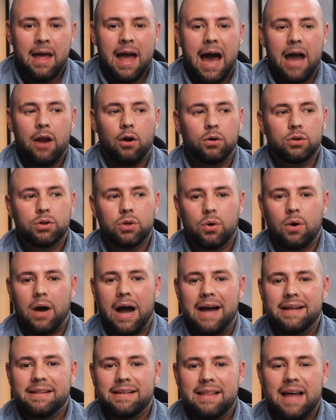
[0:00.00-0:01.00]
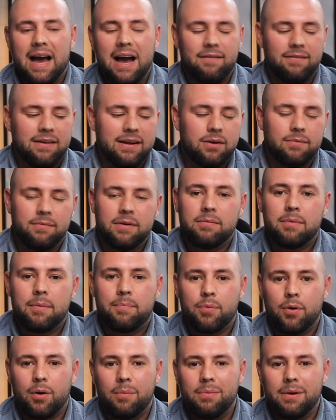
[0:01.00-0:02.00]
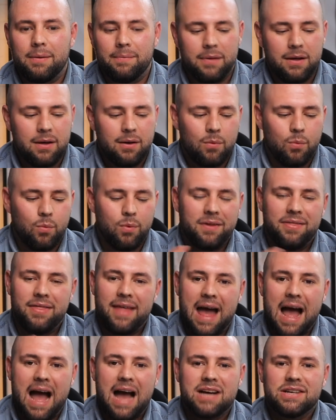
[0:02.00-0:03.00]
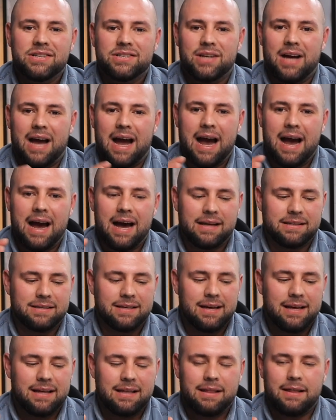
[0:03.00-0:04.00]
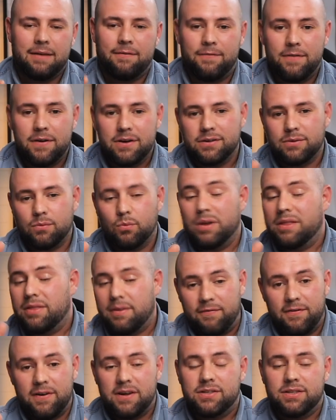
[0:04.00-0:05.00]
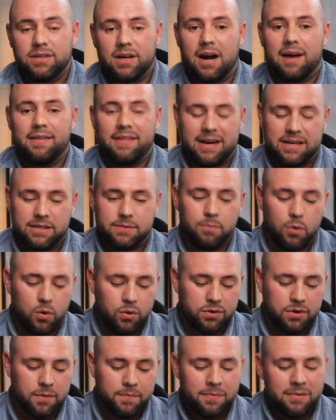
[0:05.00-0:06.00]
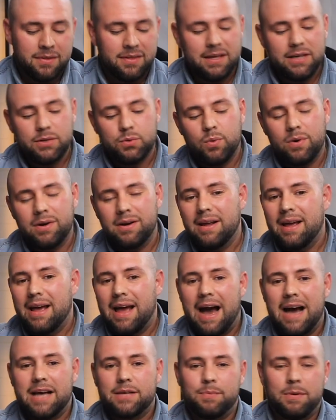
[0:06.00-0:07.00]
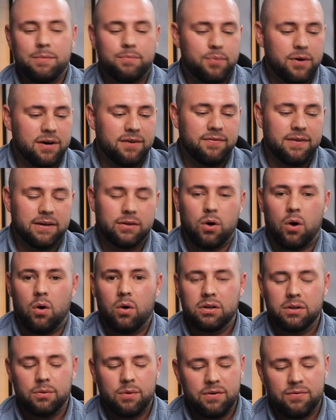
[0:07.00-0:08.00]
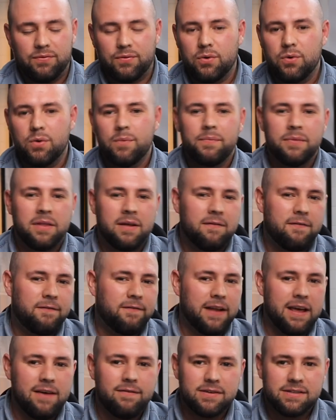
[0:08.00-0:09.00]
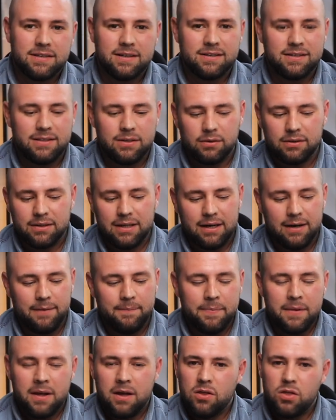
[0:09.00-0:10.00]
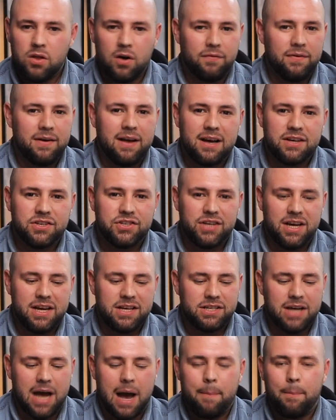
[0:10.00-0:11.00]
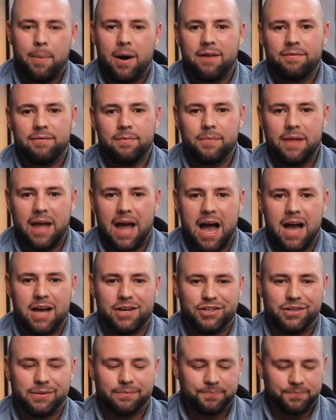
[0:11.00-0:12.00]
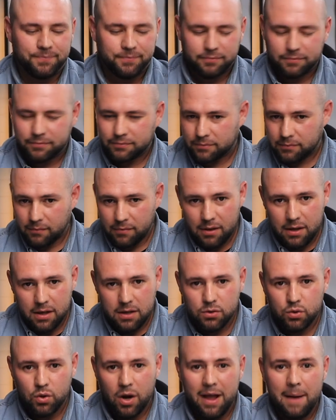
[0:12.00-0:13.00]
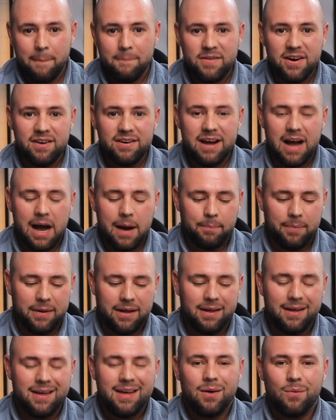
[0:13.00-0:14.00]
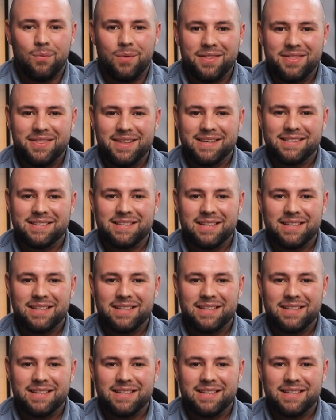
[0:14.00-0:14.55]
And although I did have a little bit of a problem with the ash at the first cigar that I smoked, this one has been perfect all the way through. Flavors are still there. Nothing has changed apart from the ash. So I am very happy with this